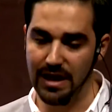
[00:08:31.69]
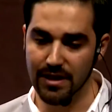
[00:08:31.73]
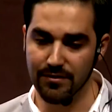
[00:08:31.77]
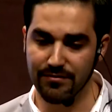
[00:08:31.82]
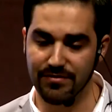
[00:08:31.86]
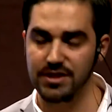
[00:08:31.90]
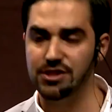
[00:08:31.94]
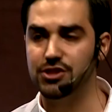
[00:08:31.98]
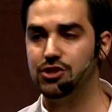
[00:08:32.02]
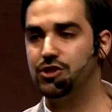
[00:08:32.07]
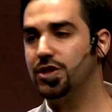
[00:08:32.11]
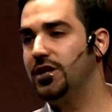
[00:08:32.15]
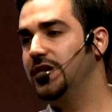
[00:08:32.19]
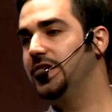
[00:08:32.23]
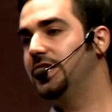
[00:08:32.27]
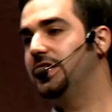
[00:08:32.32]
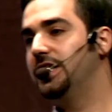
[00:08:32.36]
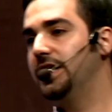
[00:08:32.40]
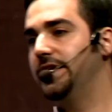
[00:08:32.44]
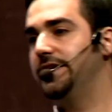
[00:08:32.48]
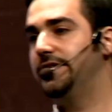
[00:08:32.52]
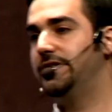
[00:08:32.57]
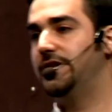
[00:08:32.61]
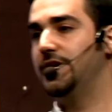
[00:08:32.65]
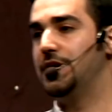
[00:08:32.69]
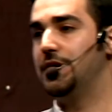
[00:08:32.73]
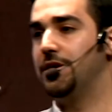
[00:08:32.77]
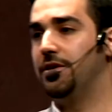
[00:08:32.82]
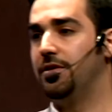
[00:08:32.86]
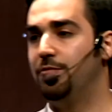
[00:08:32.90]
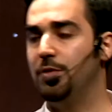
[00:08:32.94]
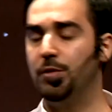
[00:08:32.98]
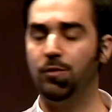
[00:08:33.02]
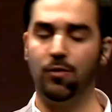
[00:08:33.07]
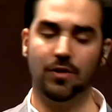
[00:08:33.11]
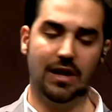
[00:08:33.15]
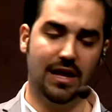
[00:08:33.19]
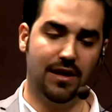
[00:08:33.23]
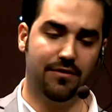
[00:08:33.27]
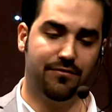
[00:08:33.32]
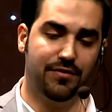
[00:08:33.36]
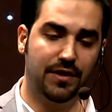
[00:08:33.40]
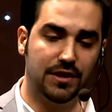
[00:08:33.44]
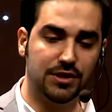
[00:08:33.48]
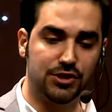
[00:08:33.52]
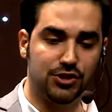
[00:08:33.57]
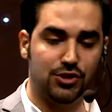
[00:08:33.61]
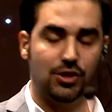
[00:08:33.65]
eventually get there. We will
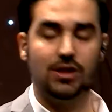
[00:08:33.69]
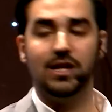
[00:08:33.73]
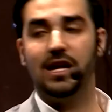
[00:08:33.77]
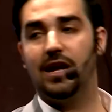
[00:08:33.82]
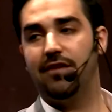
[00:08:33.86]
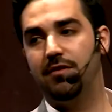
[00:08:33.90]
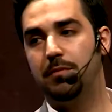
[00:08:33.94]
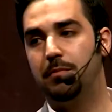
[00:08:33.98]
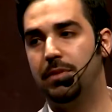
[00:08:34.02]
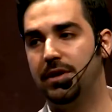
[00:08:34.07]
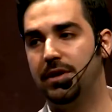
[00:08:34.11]
eventually have a